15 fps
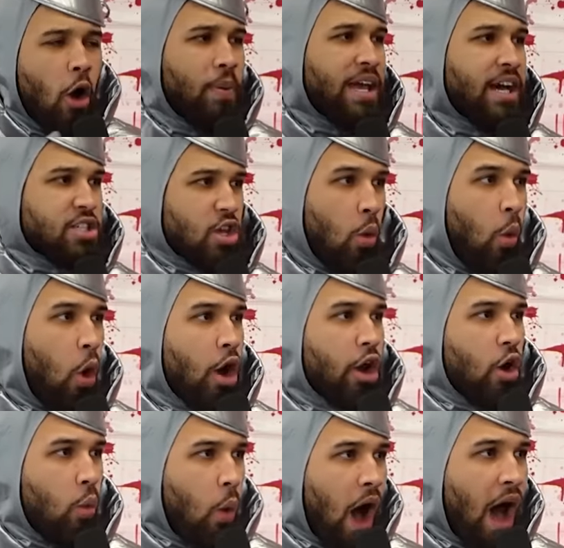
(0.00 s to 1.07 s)
because a
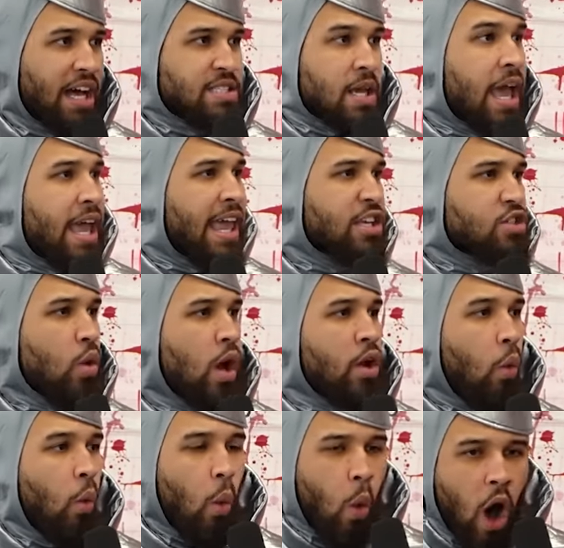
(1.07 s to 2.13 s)
warrior wasp, guess what?
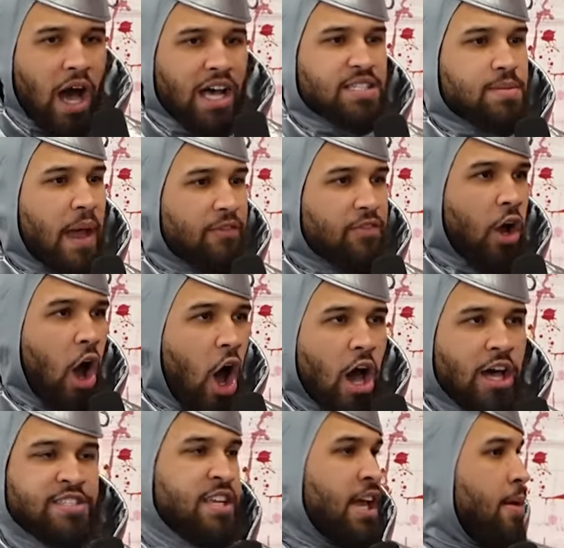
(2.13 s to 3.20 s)
Wasps have
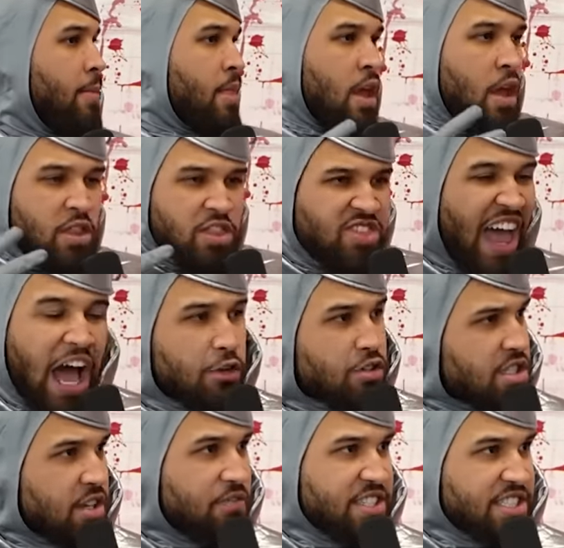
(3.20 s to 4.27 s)
caused
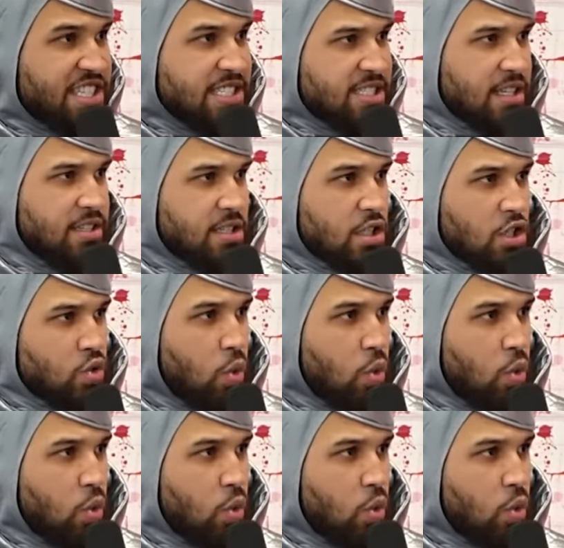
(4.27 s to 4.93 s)
thousands of diseases in this